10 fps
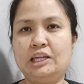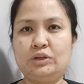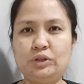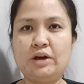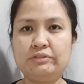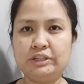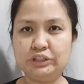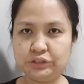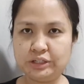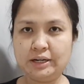Good
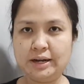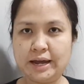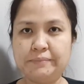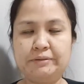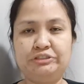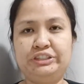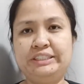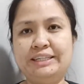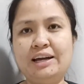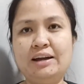afternoon, I'm
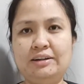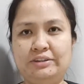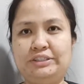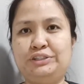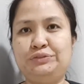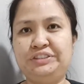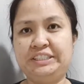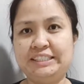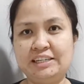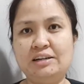Patricia, research
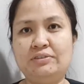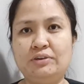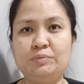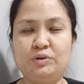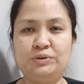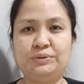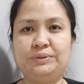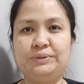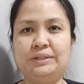physician from Moro.